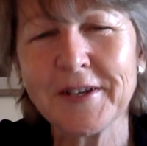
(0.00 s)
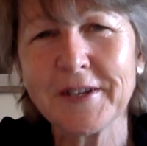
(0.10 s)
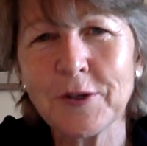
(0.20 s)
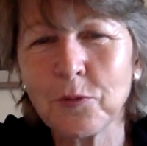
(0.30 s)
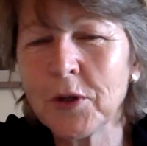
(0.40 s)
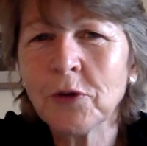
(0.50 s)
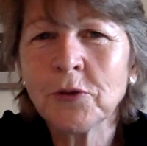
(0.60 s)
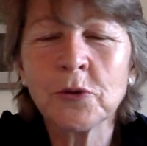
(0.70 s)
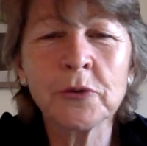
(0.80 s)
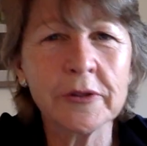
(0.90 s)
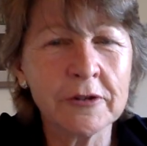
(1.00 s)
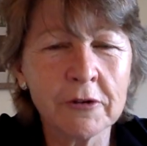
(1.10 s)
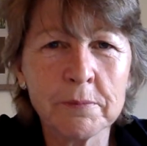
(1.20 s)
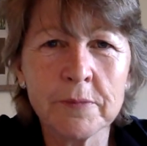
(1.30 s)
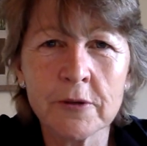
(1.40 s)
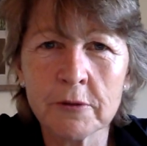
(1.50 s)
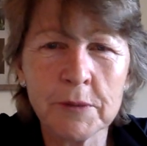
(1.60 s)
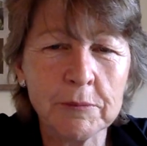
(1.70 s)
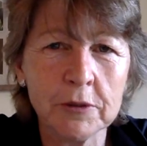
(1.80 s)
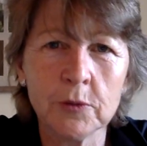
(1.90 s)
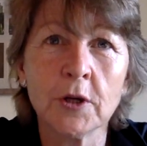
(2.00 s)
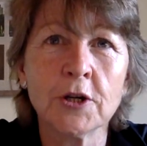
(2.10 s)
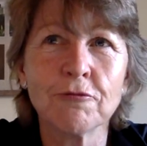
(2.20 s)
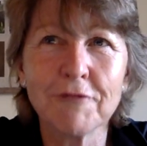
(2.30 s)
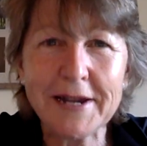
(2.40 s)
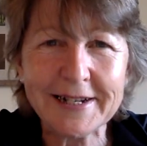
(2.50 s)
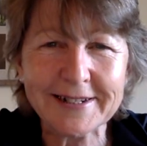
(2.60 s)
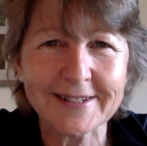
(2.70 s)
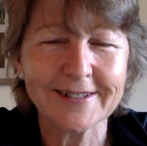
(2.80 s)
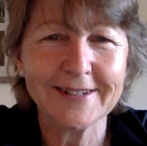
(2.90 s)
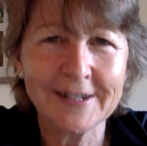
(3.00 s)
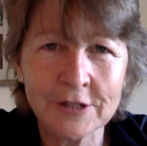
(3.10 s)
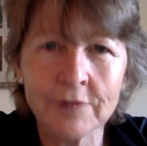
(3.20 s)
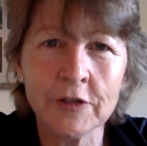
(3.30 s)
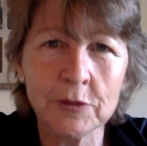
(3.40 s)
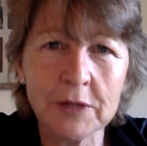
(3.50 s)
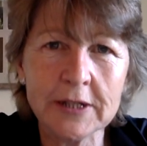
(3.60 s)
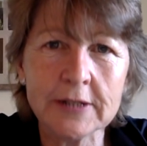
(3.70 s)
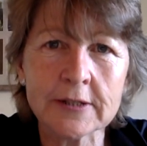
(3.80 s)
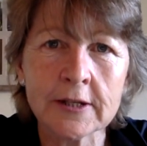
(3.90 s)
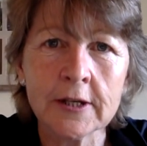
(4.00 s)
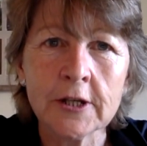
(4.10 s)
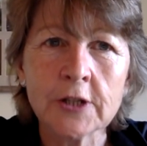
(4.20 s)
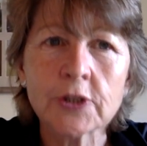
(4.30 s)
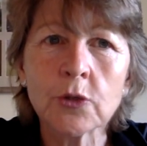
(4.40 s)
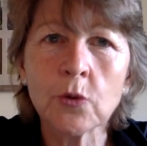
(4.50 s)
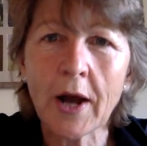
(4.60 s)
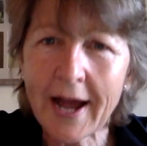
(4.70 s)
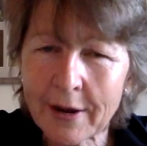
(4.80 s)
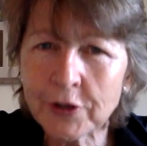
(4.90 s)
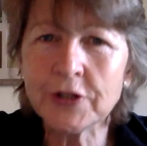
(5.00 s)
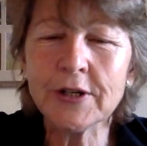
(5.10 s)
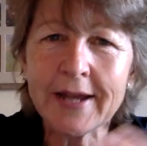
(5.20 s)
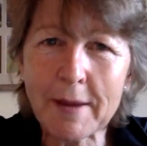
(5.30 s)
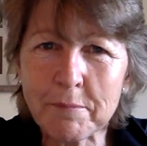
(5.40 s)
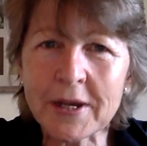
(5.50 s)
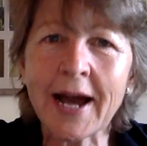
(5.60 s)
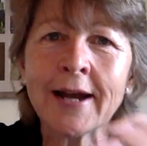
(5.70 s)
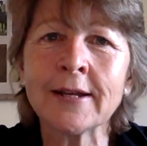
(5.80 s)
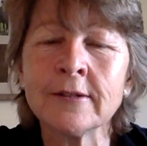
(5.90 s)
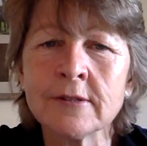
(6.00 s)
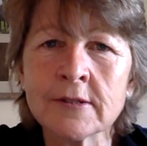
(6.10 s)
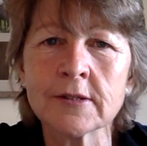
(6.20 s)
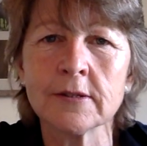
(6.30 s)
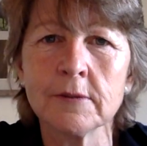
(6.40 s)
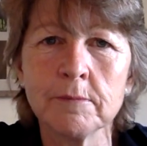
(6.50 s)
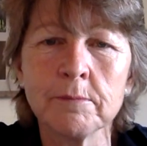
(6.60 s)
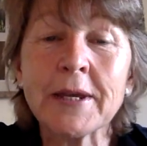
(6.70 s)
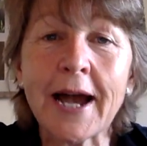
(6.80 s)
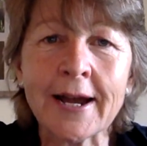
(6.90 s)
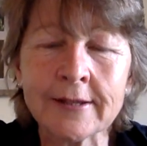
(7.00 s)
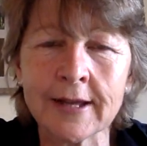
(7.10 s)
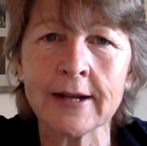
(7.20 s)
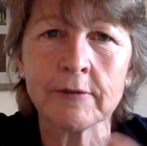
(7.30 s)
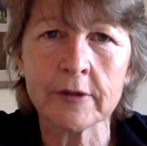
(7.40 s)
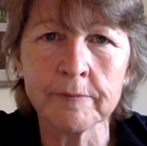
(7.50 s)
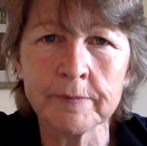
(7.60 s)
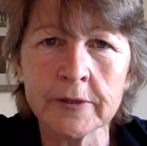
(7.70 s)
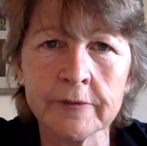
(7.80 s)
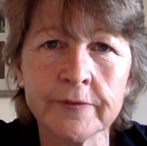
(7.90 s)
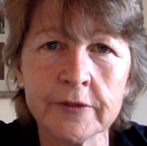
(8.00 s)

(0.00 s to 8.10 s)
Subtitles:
You know, we all know that there are people who are great interviewees. So how can you get behind that, the